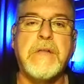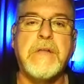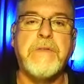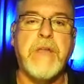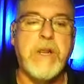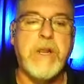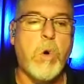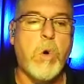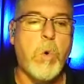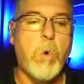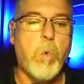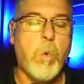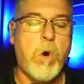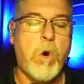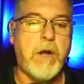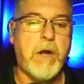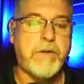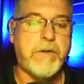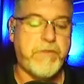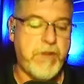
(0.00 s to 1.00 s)
They don't
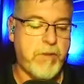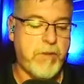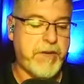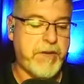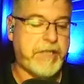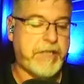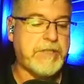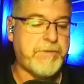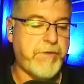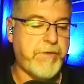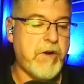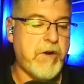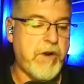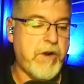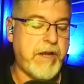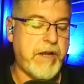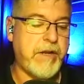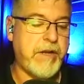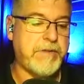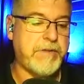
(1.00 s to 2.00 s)
want their biggest fear
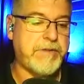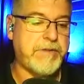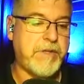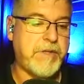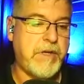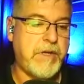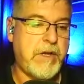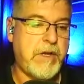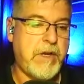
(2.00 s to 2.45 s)
is